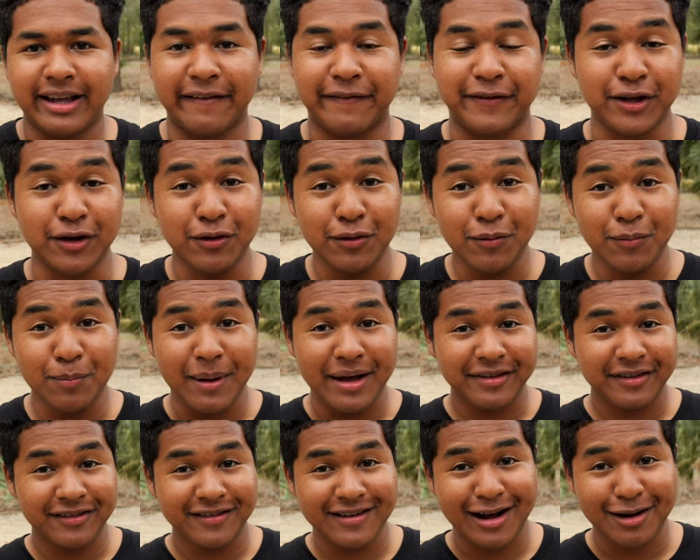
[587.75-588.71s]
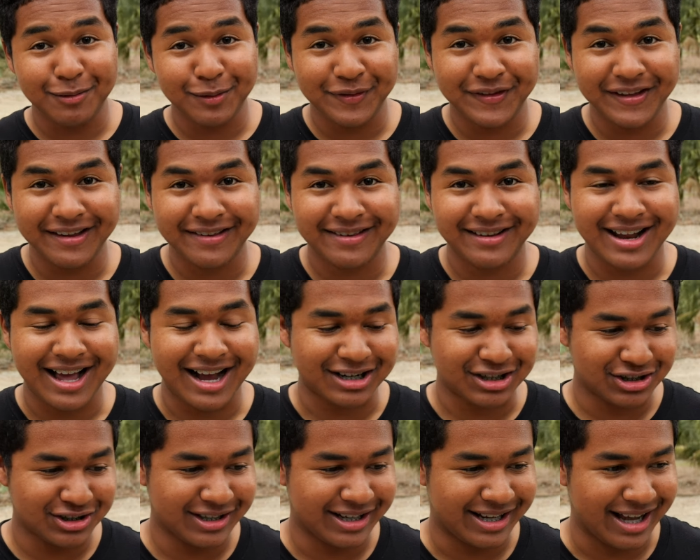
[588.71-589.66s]
If you mess around with this and
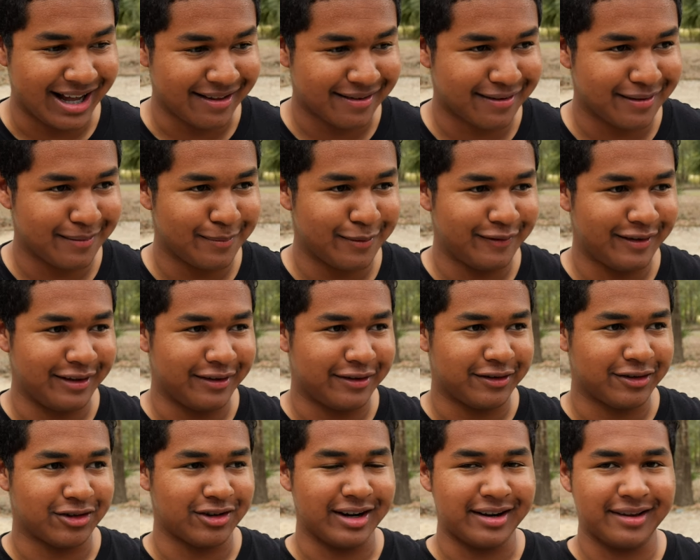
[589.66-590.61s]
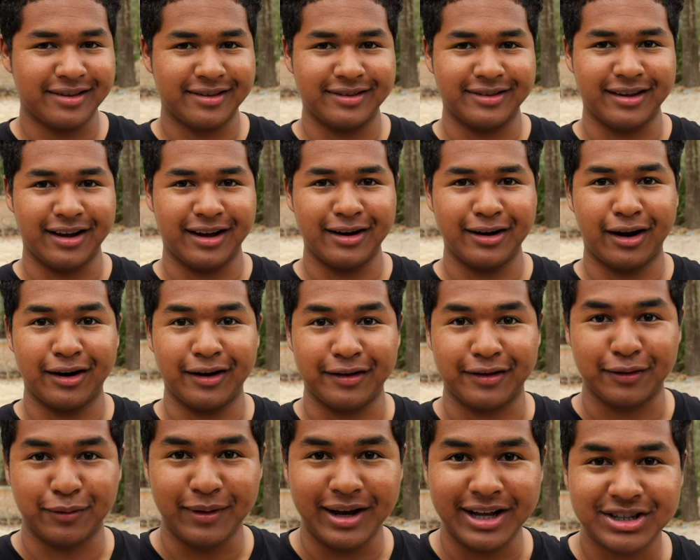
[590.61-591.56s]
actually get some of these tricks done on a
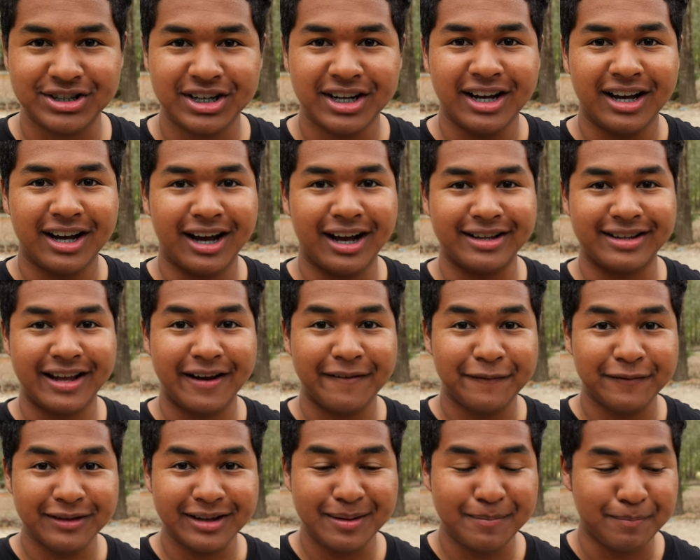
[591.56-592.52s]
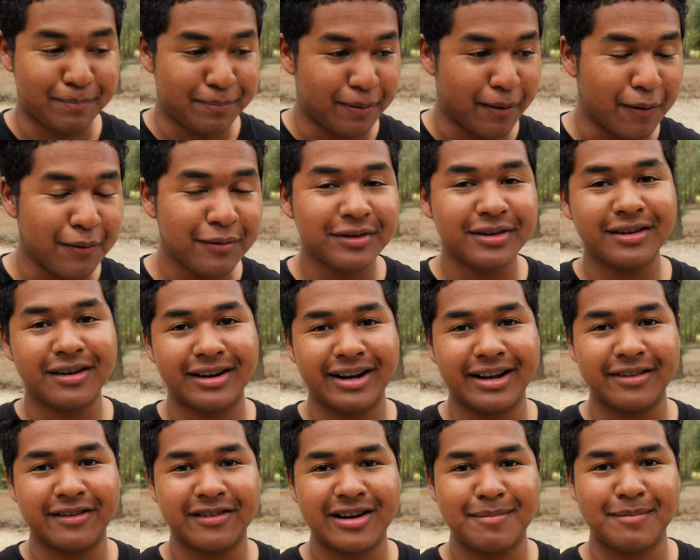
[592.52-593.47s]
Switch, definitely post it on
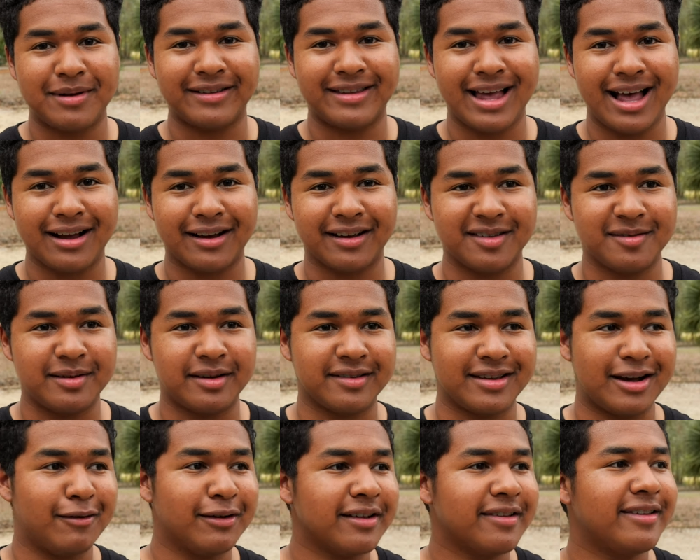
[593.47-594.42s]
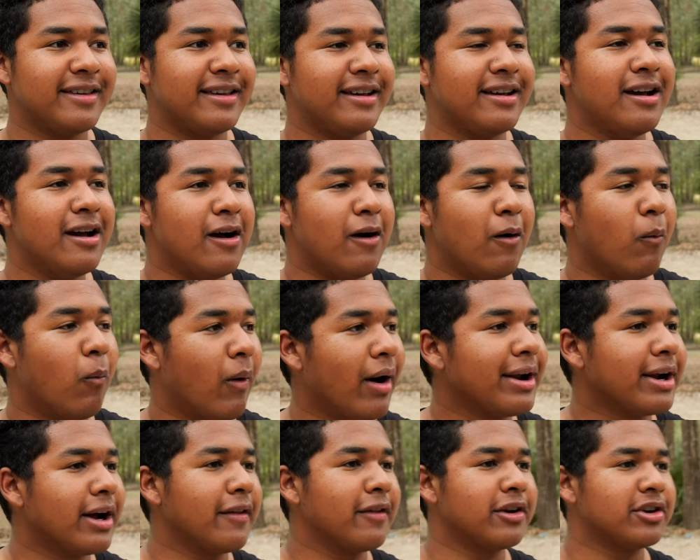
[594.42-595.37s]
Instagram and tag us because I want to see
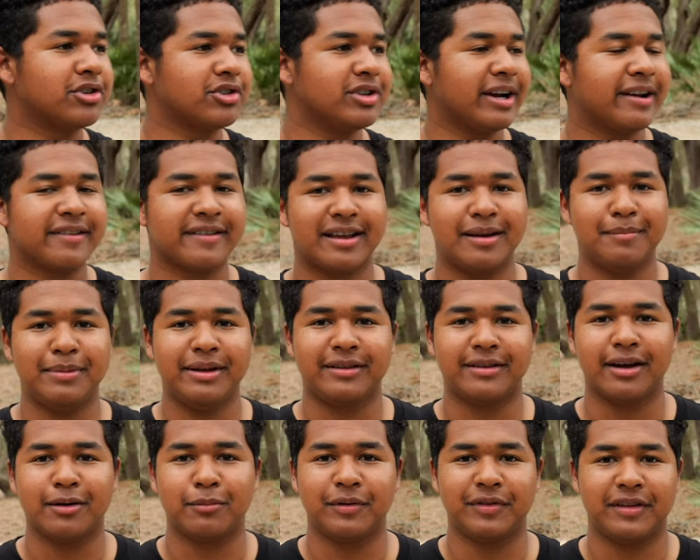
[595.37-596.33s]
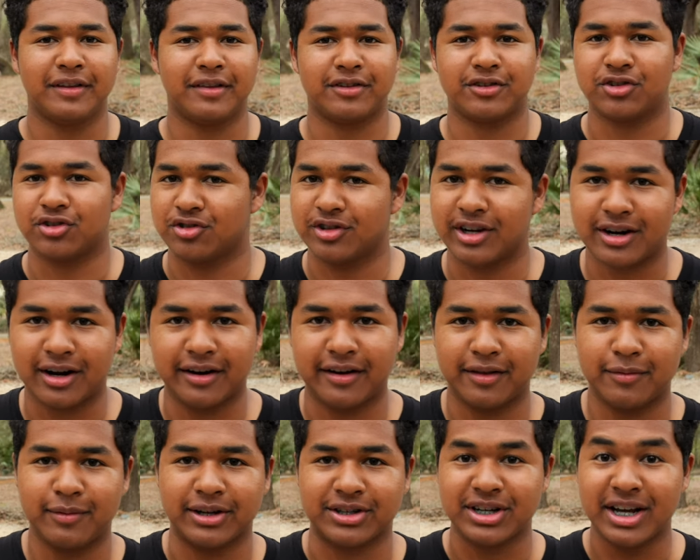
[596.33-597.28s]
what other tricks can be done with this trick on
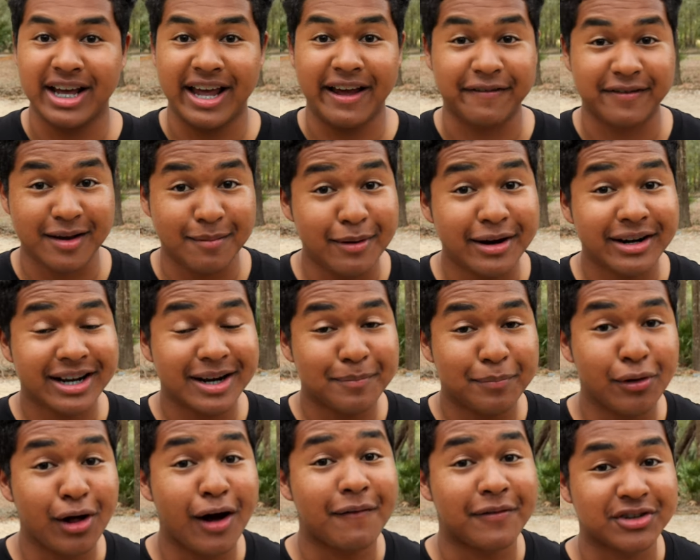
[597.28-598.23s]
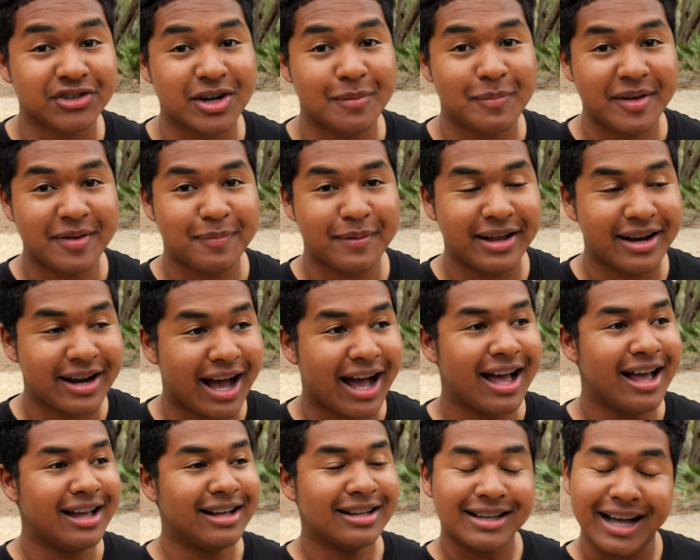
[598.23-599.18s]
a Switch. If someone can pull off a trippy spin,
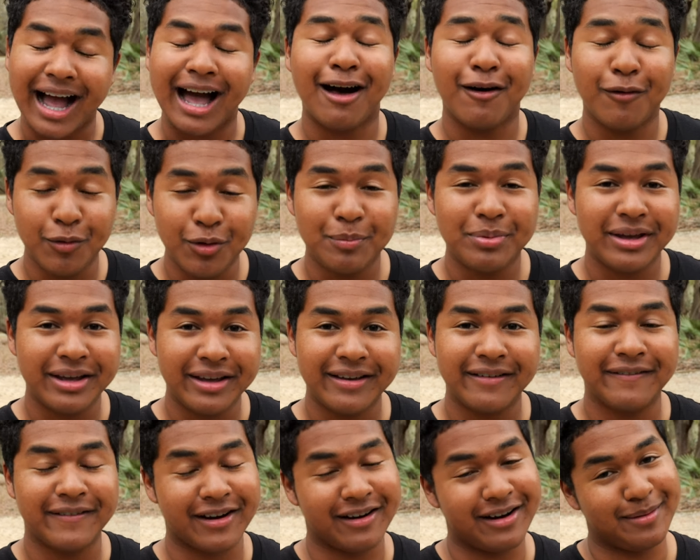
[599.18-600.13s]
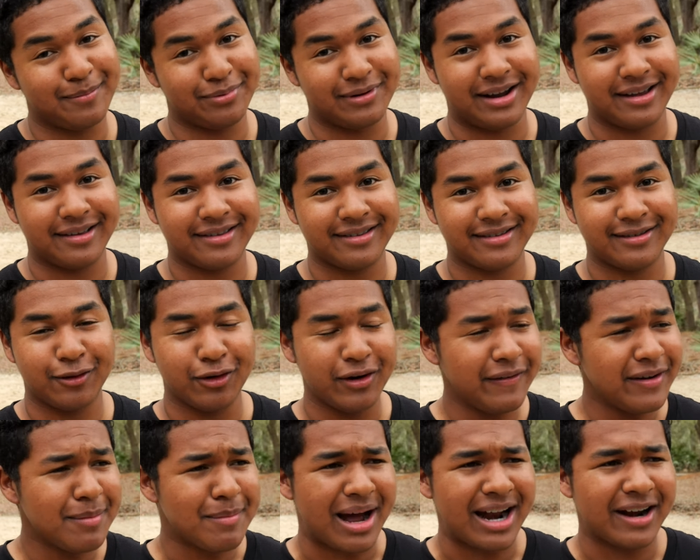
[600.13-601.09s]
I will be very impressed. Or
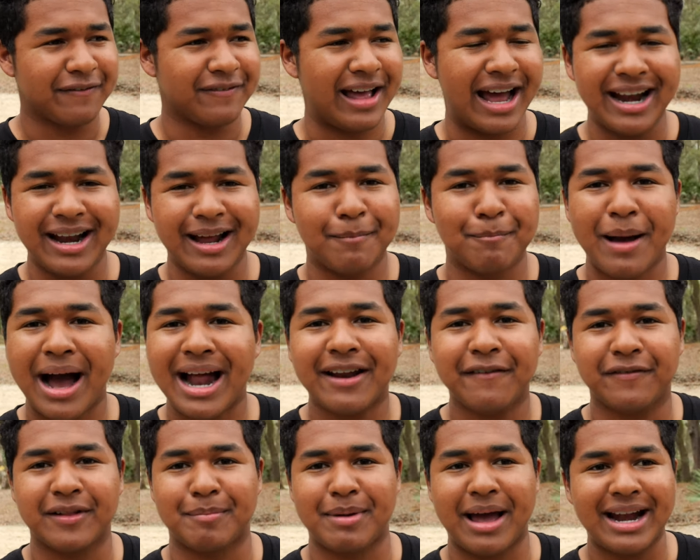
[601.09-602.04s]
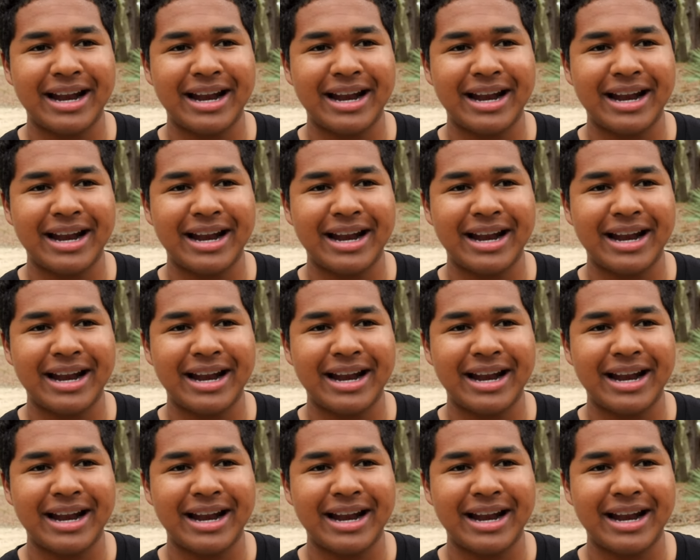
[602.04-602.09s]
even a Matty flip.